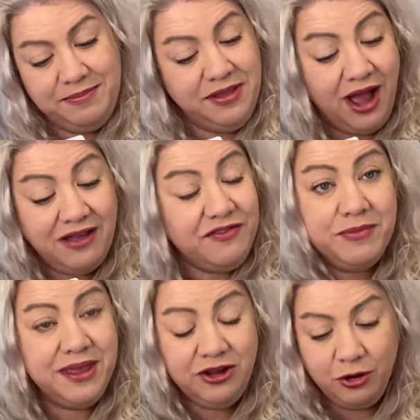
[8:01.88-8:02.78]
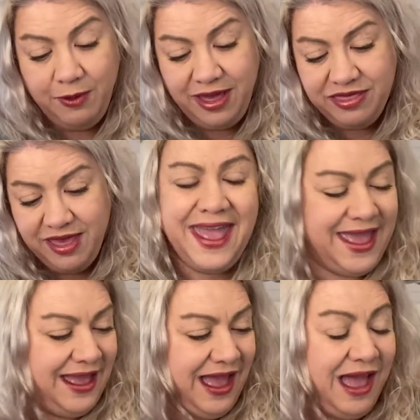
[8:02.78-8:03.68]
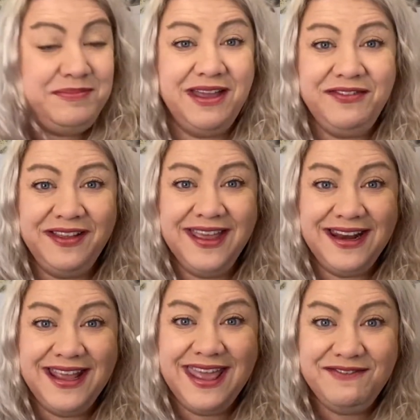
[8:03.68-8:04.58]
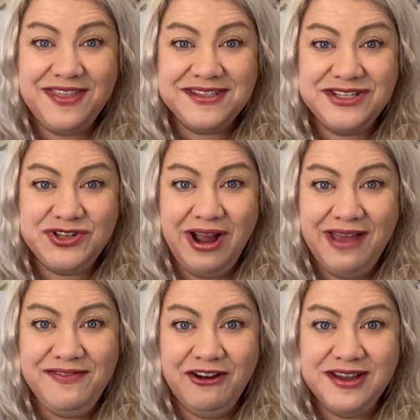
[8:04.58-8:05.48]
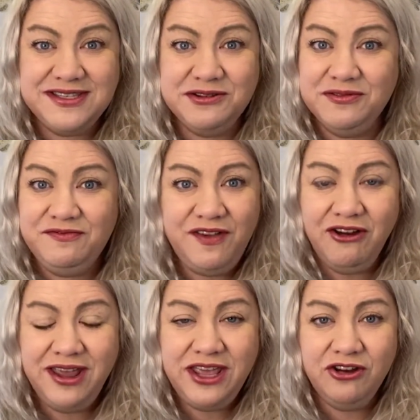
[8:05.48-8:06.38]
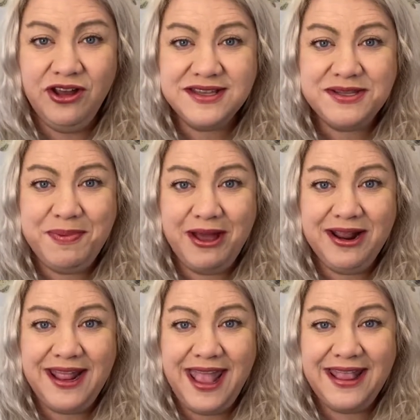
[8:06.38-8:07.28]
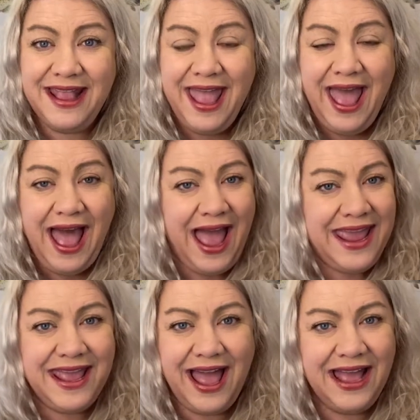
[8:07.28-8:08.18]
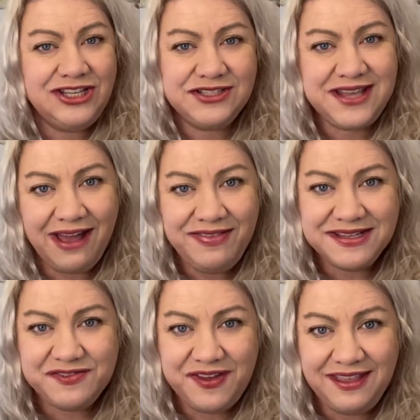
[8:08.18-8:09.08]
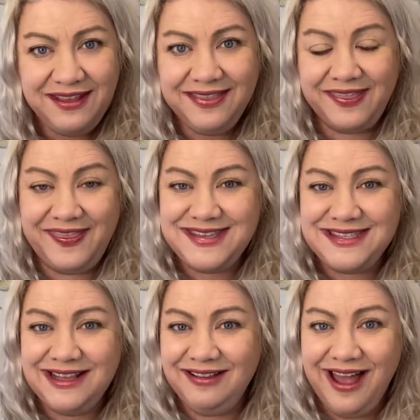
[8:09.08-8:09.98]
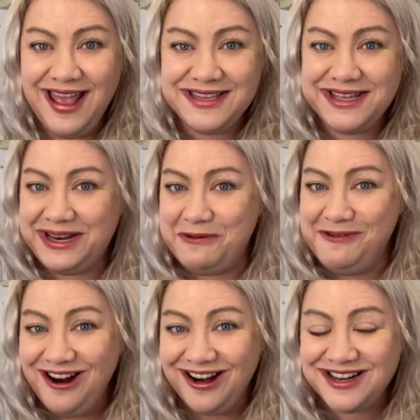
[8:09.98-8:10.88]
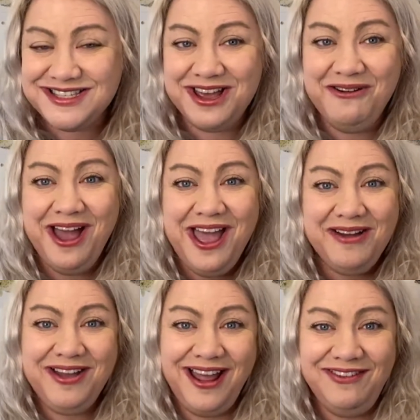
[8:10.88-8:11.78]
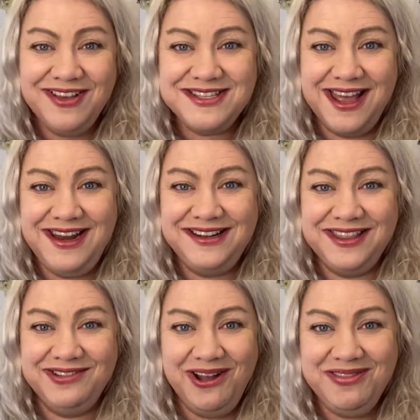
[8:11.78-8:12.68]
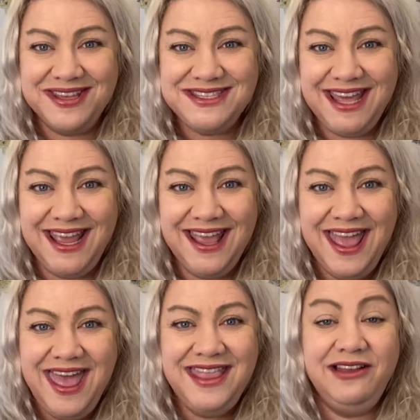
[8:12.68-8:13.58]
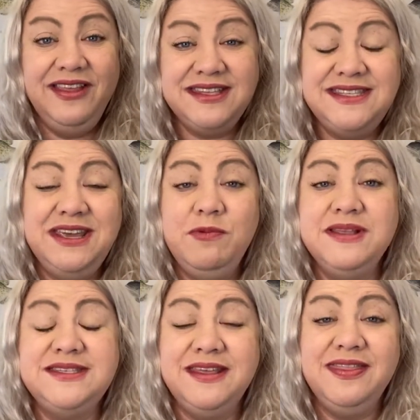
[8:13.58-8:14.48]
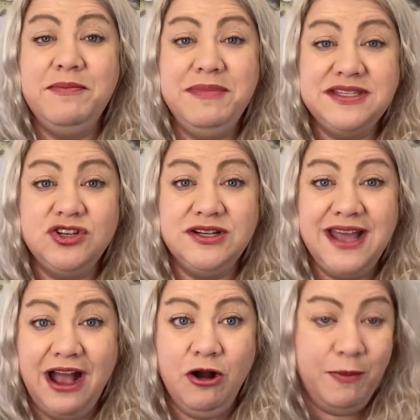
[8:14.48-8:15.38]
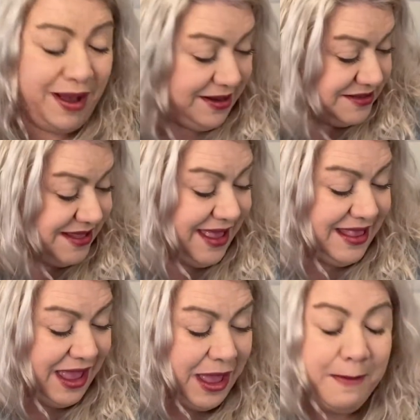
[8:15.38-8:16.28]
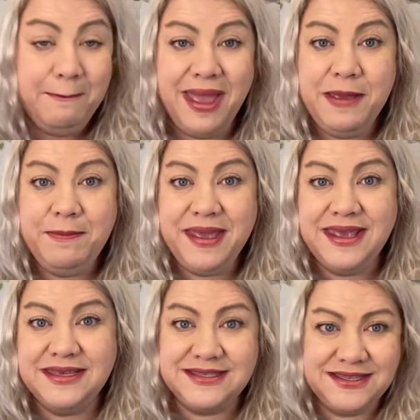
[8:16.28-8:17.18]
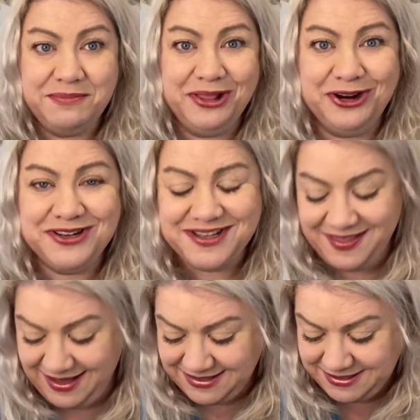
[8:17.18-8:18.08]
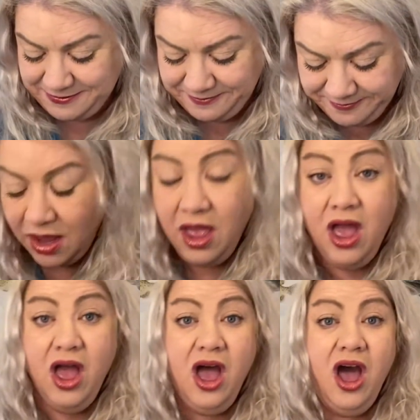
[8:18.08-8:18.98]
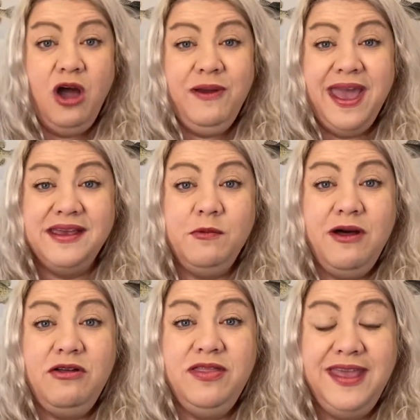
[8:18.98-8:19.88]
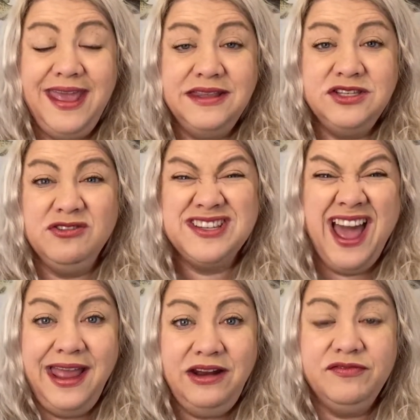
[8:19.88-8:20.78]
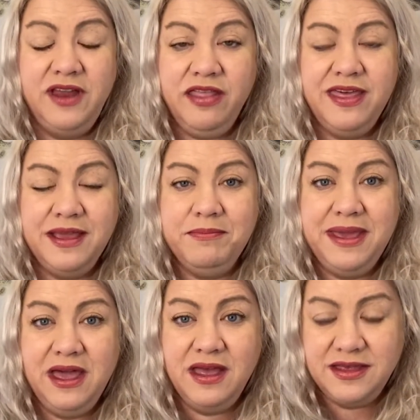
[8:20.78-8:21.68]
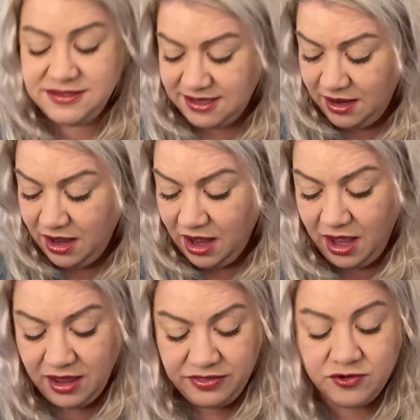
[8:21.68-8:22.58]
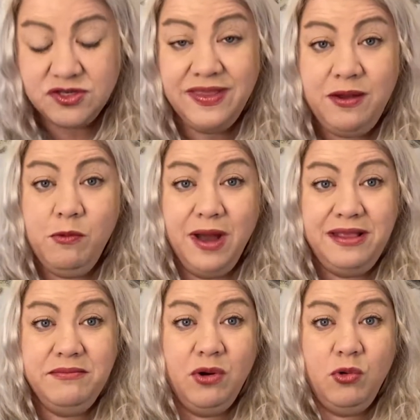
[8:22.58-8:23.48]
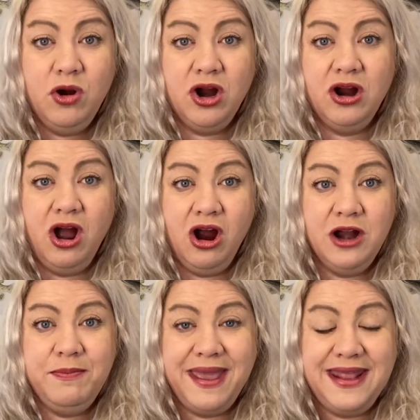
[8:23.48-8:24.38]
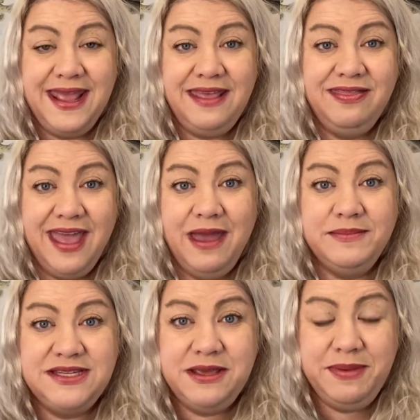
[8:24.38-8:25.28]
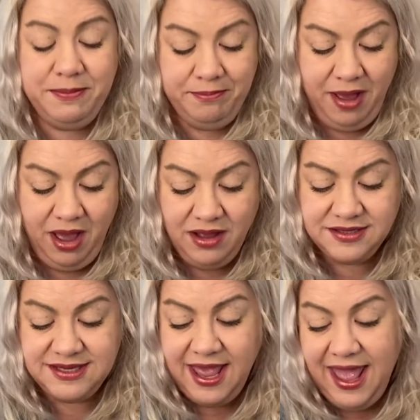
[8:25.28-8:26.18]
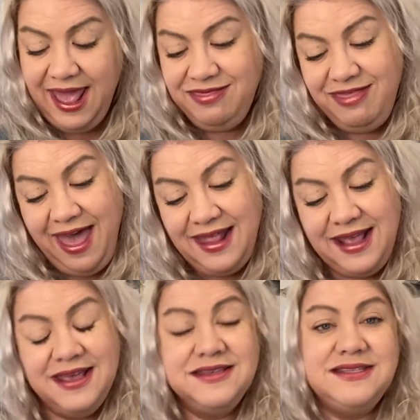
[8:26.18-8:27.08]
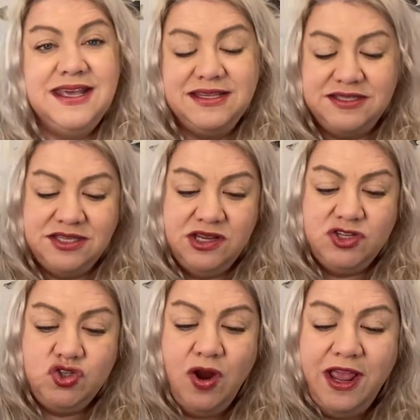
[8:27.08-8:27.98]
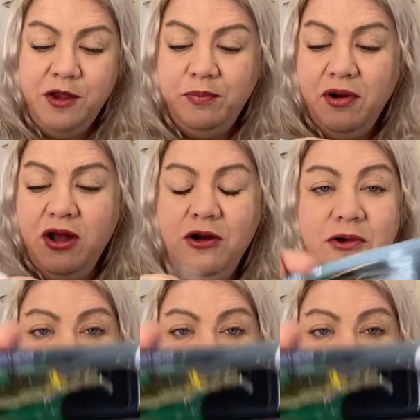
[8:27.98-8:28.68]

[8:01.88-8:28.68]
not familiar with. I'm definitely going to give this a try very soon. Very curious about it. And I just have this feeling that this little guy is going to work. So I'm kind of excited to throw this thing. Now let's see what's in the mystery tackle box that might be similar to this. Okay, well, the answer is kind of nothing, because there's only one more hard bait in the MTB box, and that is this Strike Pro